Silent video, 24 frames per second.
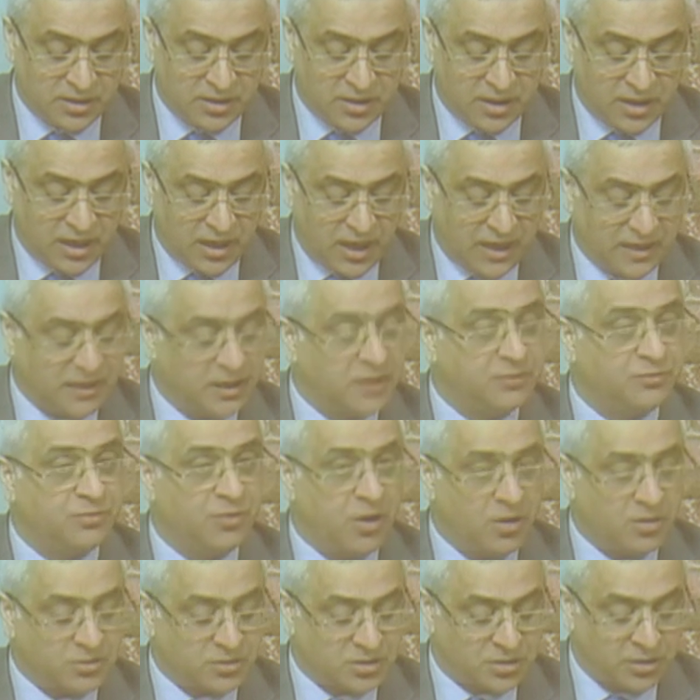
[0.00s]
and
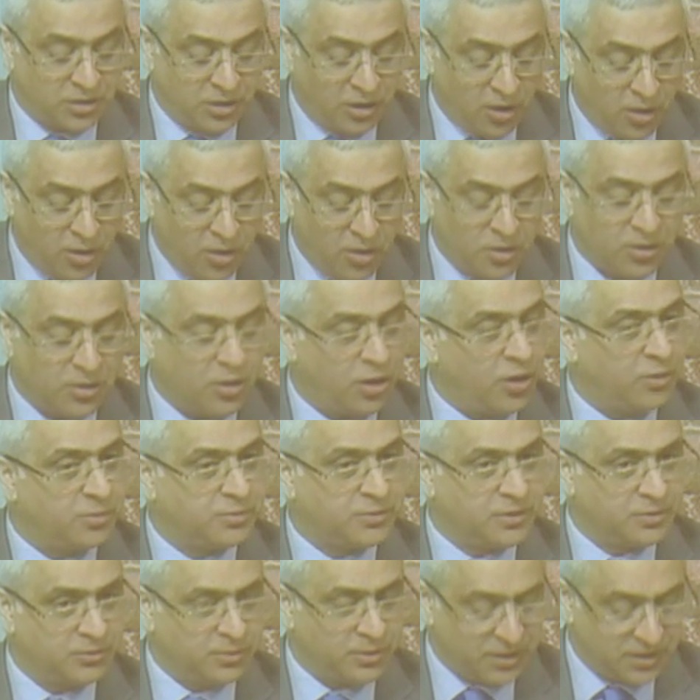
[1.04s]
advanced long
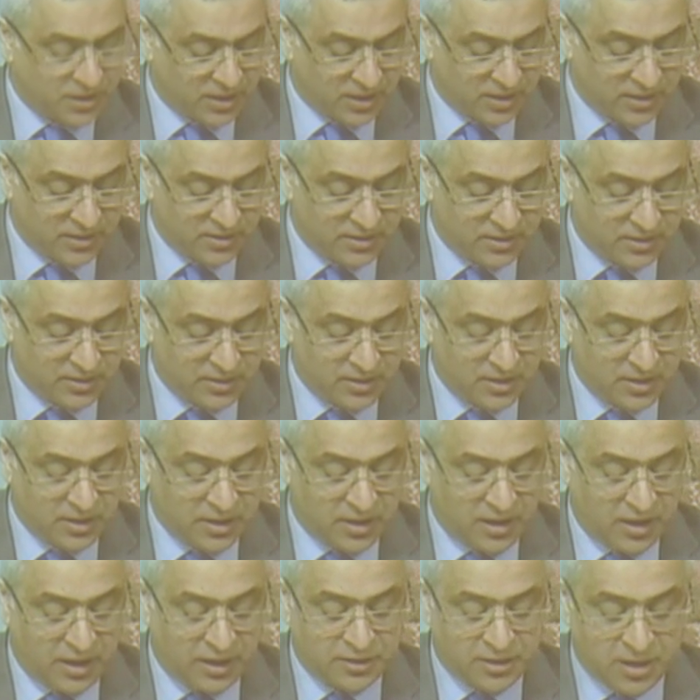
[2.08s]
after we die.
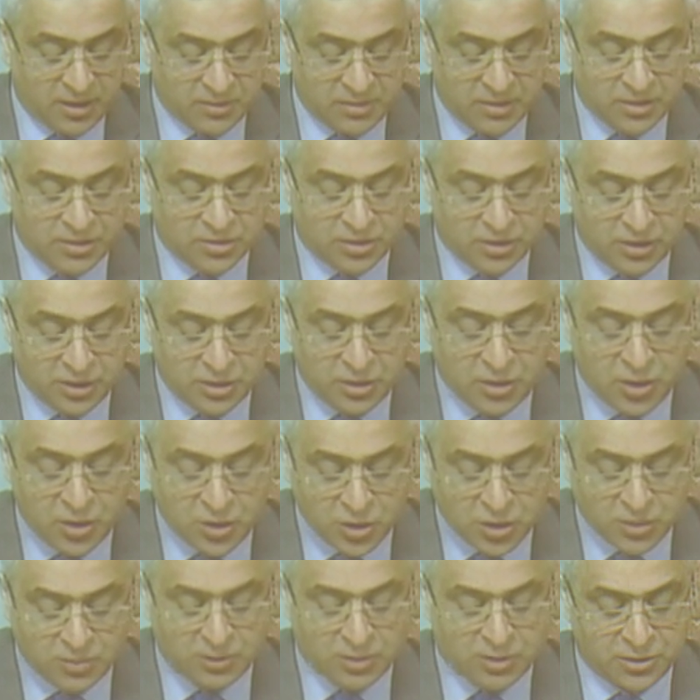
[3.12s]
Endowments are a
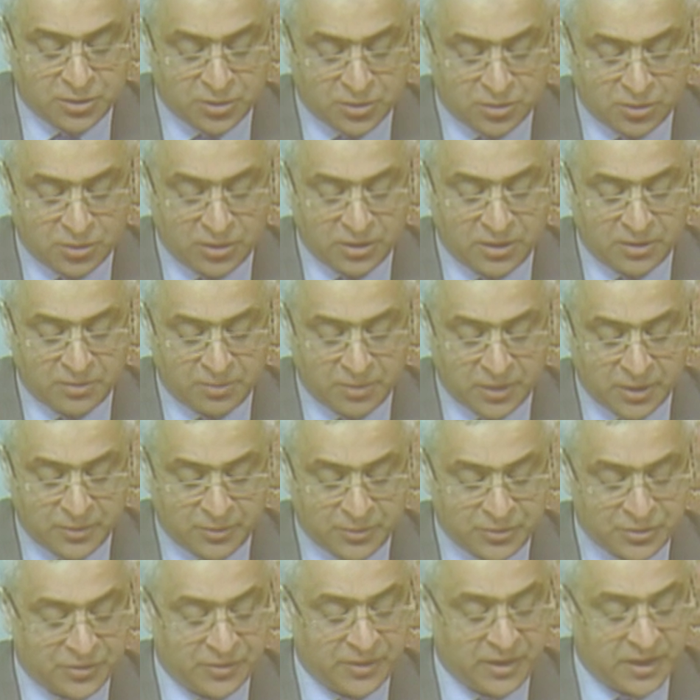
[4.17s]
useful tool in
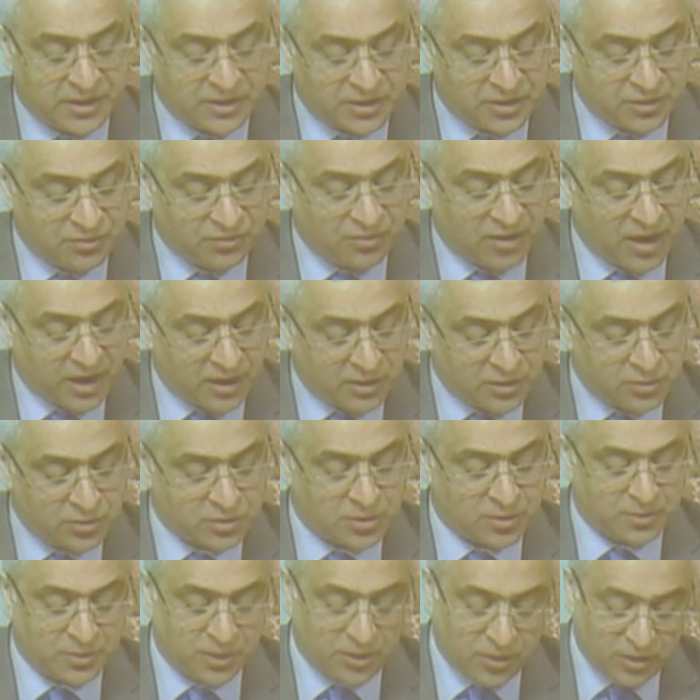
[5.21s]
perpetuating values or
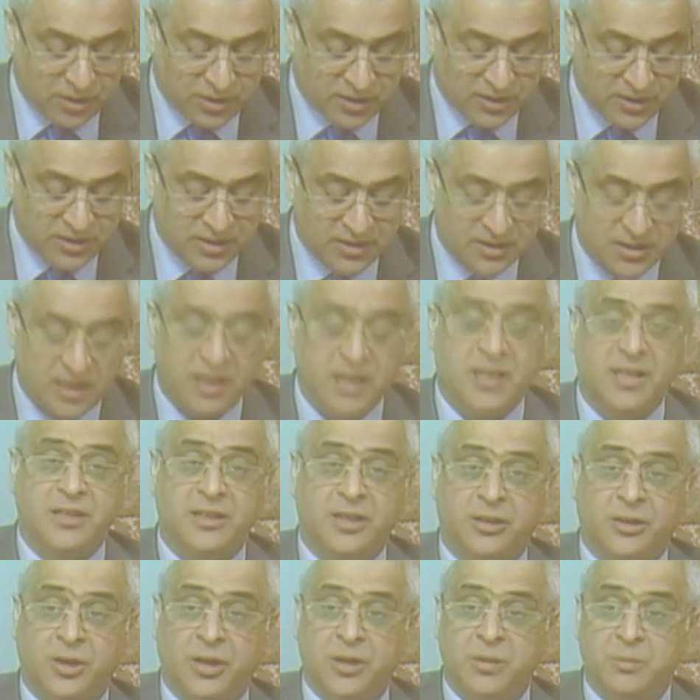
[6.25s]
priorities
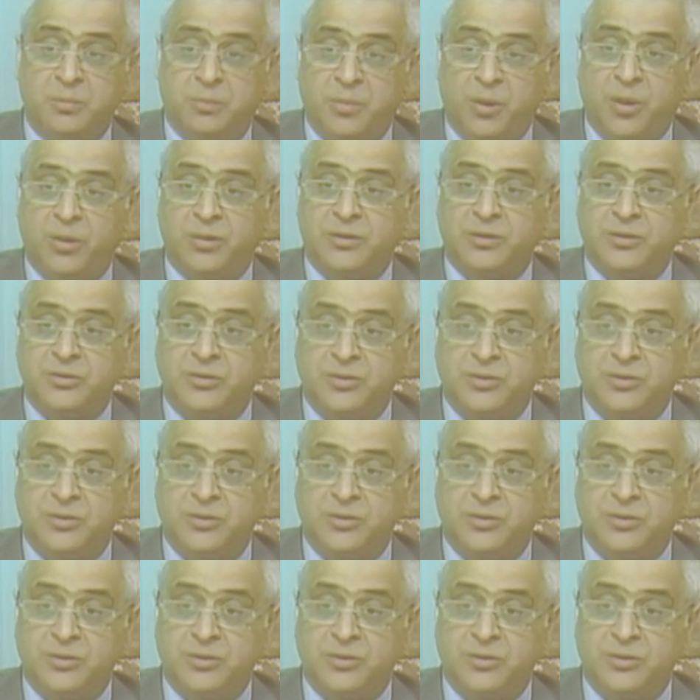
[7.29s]
that are important to a